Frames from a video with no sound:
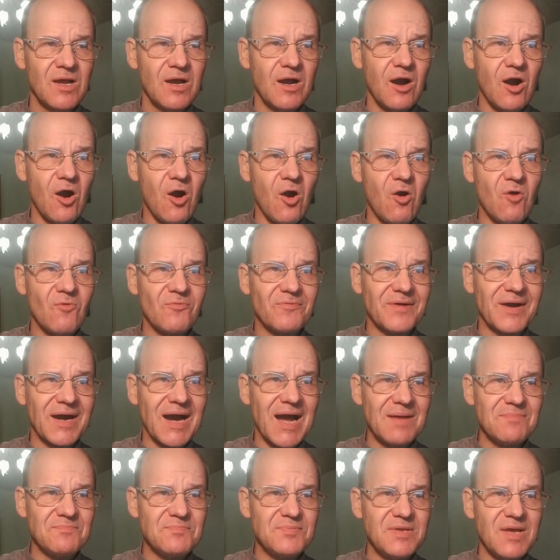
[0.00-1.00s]
of
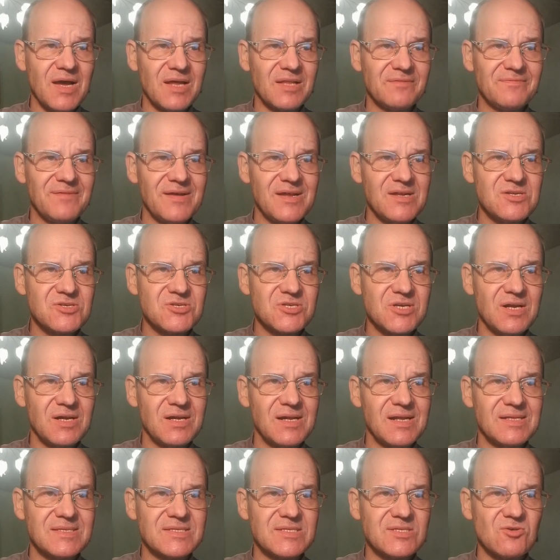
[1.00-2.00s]
happy adventure
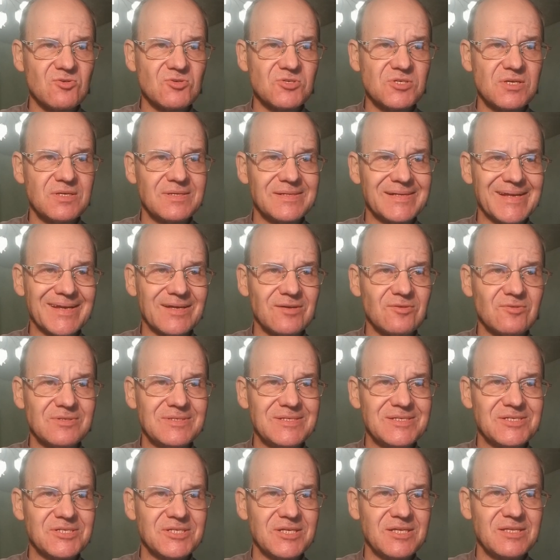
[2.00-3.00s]
and social
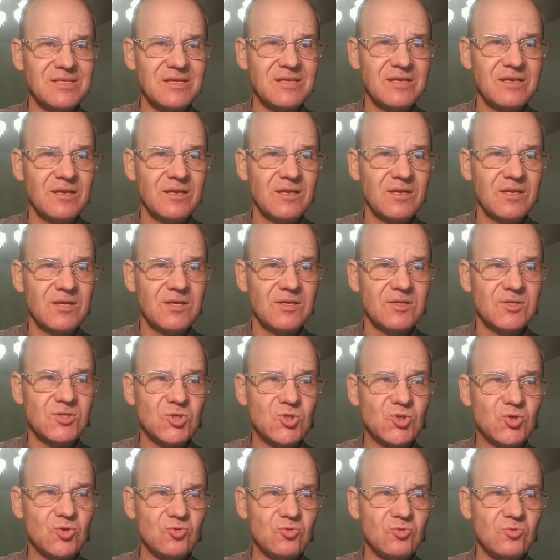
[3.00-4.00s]
recognition
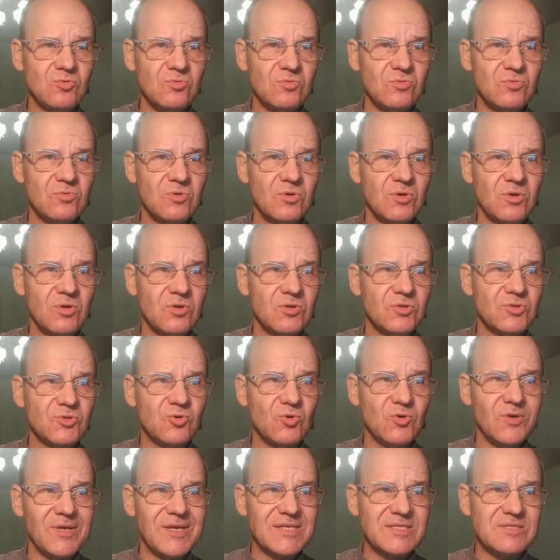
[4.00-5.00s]
due
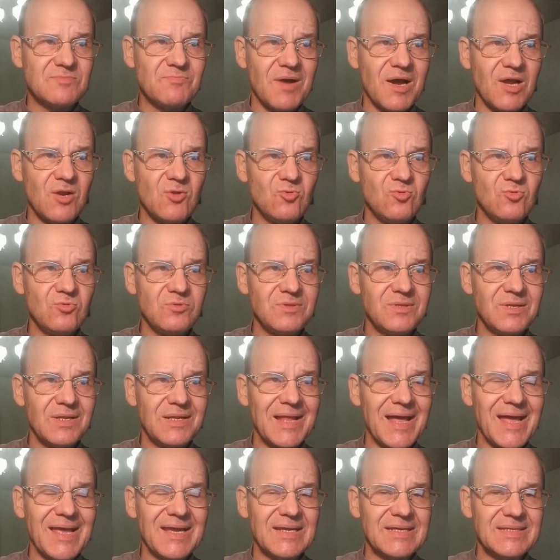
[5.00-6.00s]
to its
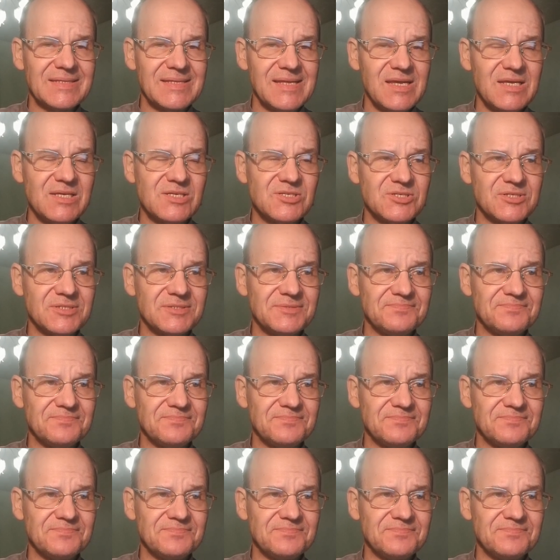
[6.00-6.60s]
balloon-like nature.